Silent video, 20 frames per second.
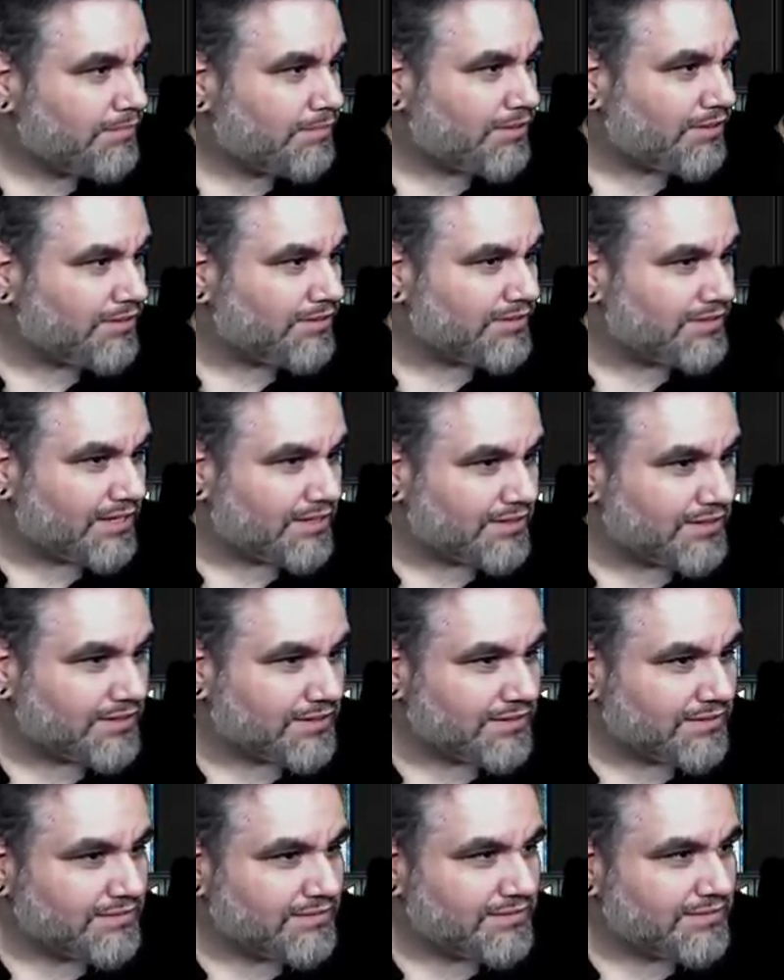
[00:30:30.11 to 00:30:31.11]
Polluted
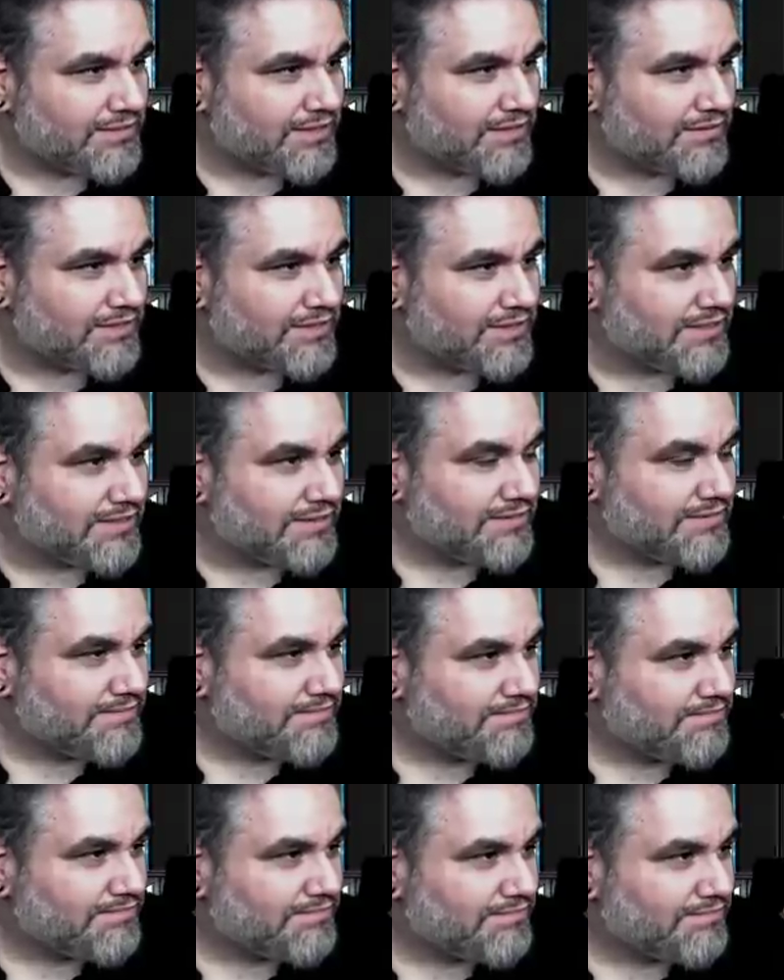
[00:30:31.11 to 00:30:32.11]
Delta. Sounds good.
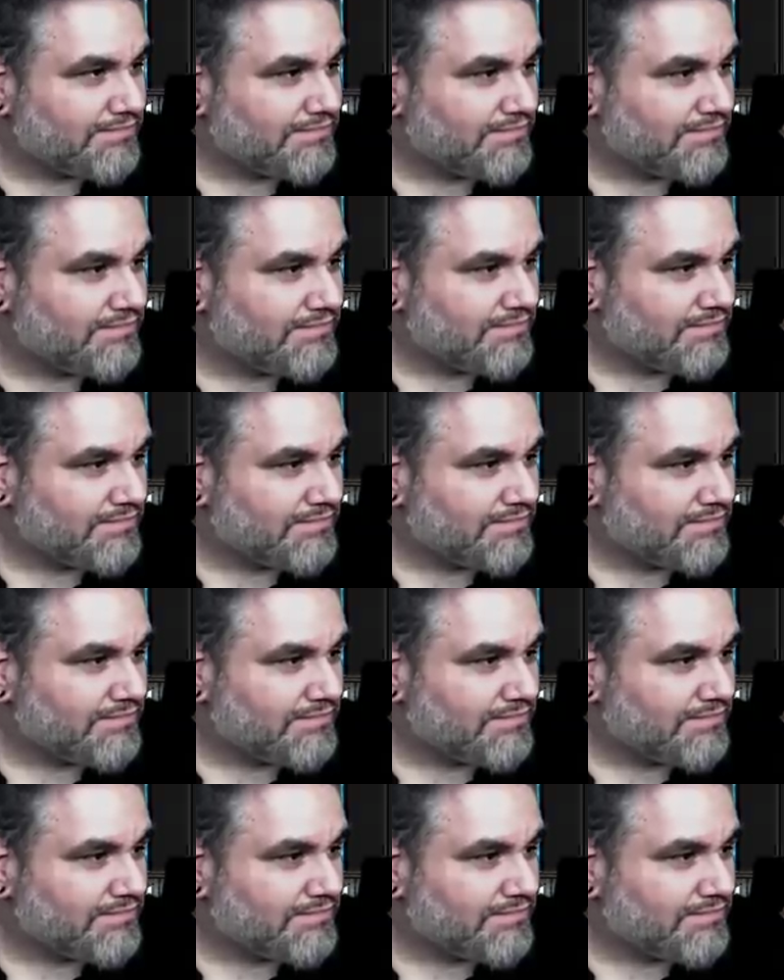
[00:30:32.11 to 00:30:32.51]
Got us.